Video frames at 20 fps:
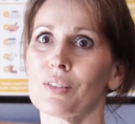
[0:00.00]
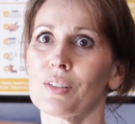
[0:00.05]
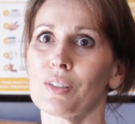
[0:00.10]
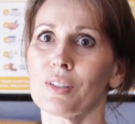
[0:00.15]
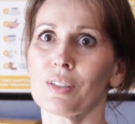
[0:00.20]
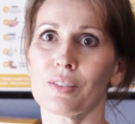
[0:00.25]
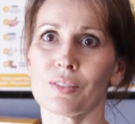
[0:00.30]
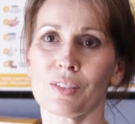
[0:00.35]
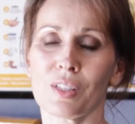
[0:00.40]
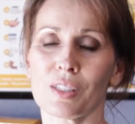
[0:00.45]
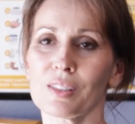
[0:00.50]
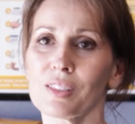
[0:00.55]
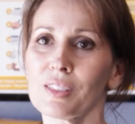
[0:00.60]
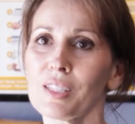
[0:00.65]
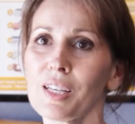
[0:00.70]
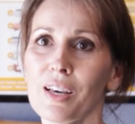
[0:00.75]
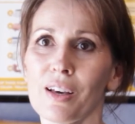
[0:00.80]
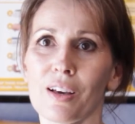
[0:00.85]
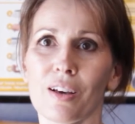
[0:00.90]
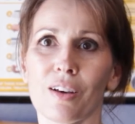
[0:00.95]
the, the
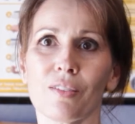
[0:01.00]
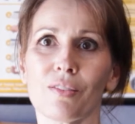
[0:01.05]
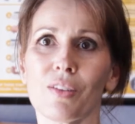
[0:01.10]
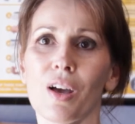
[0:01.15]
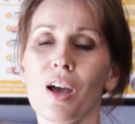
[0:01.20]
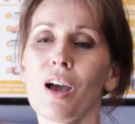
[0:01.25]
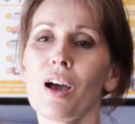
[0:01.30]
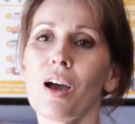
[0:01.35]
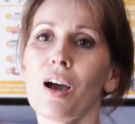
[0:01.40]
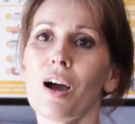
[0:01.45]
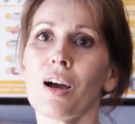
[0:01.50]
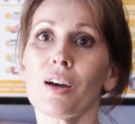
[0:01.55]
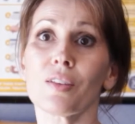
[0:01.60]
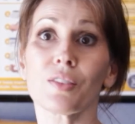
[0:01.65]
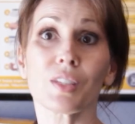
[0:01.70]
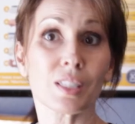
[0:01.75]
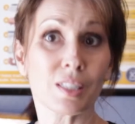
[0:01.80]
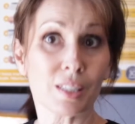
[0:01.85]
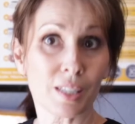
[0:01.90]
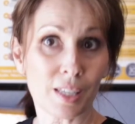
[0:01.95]
lymph, uh,
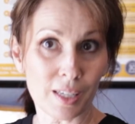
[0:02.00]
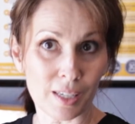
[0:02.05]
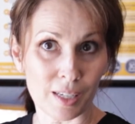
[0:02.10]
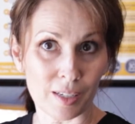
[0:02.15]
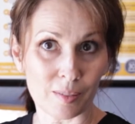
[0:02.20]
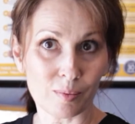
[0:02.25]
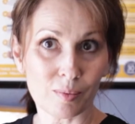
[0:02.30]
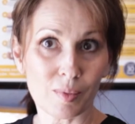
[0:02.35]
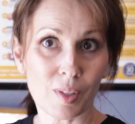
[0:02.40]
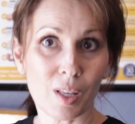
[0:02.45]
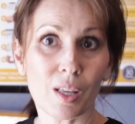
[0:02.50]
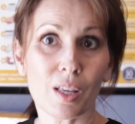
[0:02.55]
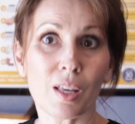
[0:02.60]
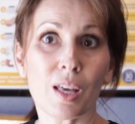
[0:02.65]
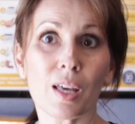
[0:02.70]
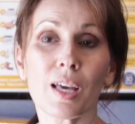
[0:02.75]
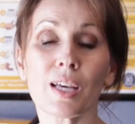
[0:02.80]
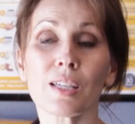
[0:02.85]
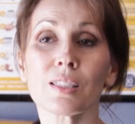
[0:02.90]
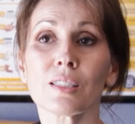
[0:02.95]
the skin.
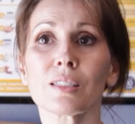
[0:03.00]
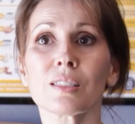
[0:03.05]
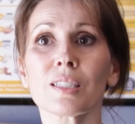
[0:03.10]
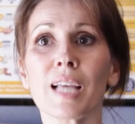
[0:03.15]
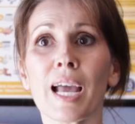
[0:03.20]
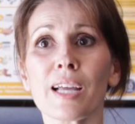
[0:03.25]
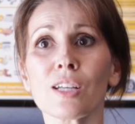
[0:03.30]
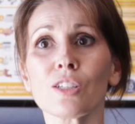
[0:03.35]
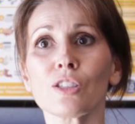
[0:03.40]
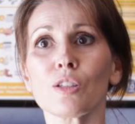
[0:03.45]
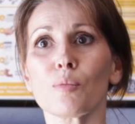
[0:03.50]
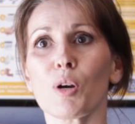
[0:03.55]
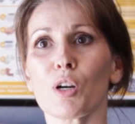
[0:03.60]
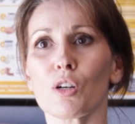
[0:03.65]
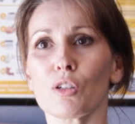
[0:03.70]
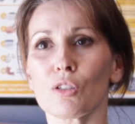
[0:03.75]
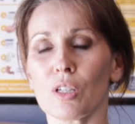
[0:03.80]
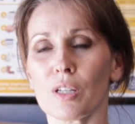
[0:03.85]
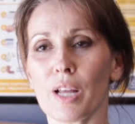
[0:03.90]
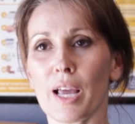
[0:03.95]
It takes the
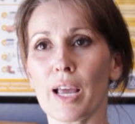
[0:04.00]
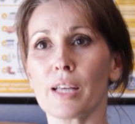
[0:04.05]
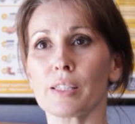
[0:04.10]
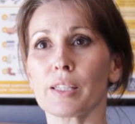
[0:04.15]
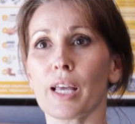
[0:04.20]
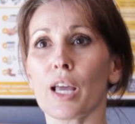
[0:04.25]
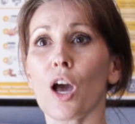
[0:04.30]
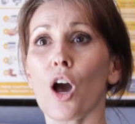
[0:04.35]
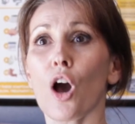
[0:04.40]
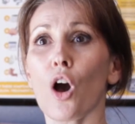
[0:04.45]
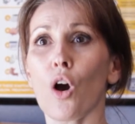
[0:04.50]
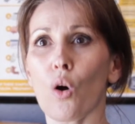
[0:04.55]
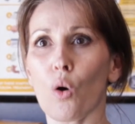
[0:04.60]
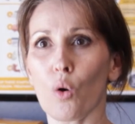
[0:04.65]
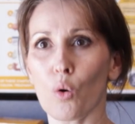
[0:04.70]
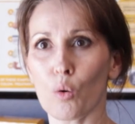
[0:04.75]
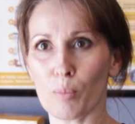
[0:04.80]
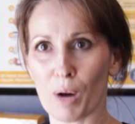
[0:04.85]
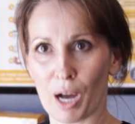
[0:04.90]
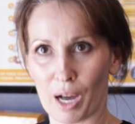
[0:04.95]
person as a
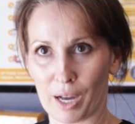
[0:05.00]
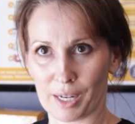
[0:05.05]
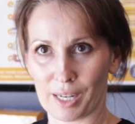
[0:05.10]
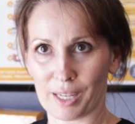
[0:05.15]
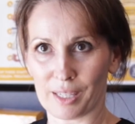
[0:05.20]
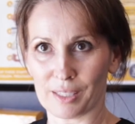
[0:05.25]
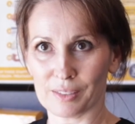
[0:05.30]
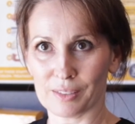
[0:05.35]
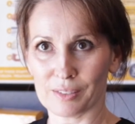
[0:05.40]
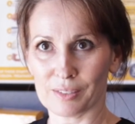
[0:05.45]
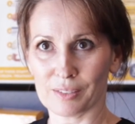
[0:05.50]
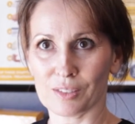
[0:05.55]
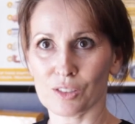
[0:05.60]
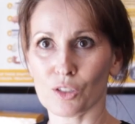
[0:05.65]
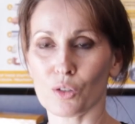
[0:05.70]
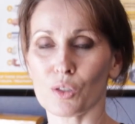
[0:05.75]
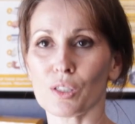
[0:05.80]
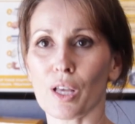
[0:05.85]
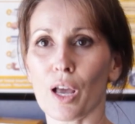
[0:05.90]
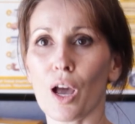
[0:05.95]
whole body
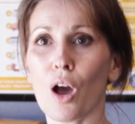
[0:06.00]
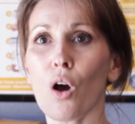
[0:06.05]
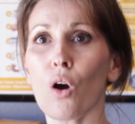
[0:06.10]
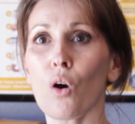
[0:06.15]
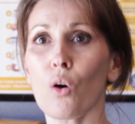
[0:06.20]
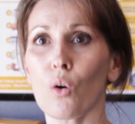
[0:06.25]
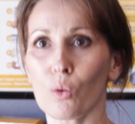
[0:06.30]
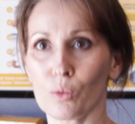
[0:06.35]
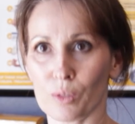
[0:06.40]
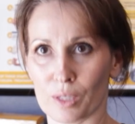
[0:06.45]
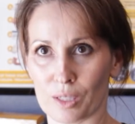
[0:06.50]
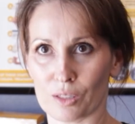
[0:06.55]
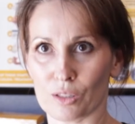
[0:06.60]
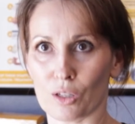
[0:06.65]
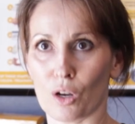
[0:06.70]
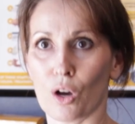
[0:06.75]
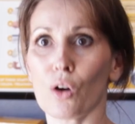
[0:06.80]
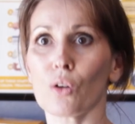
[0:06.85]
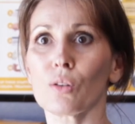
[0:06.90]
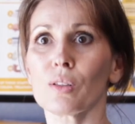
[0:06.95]
so it's a wholeness, a
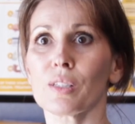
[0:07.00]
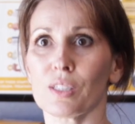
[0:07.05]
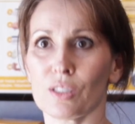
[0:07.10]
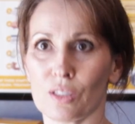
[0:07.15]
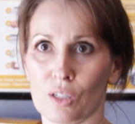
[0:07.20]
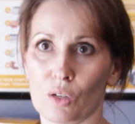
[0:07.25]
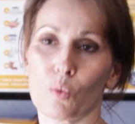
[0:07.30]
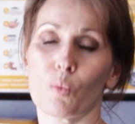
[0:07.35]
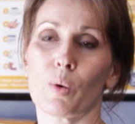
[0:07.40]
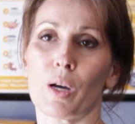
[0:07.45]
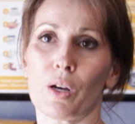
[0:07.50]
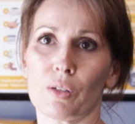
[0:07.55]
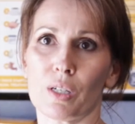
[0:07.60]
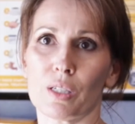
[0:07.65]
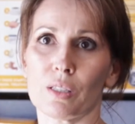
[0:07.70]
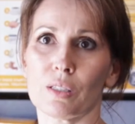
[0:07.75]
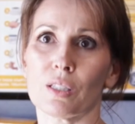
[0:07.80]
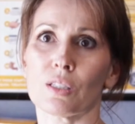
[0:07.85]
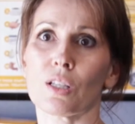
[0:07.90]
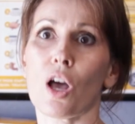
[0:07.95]
holistic
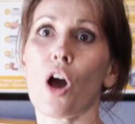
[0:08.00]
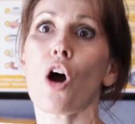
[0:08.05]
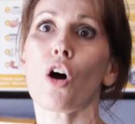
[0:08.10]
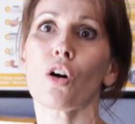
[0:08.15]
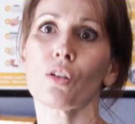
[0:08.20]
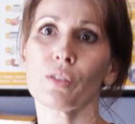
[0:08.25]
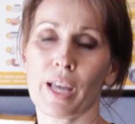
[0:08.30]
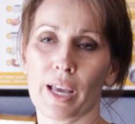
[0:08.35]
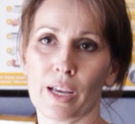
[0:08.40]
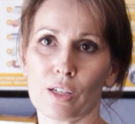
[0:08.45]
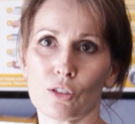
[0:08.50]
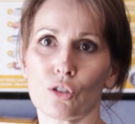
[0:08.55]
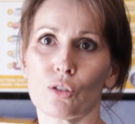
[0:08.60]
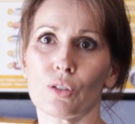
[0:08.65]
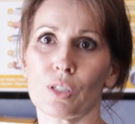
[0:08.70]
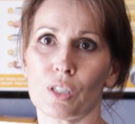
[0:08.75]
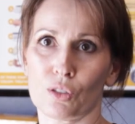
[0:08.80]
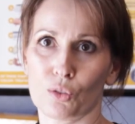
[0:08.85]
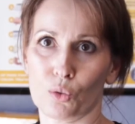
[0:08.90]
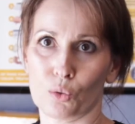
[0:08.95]
wellness. It's all natural and it's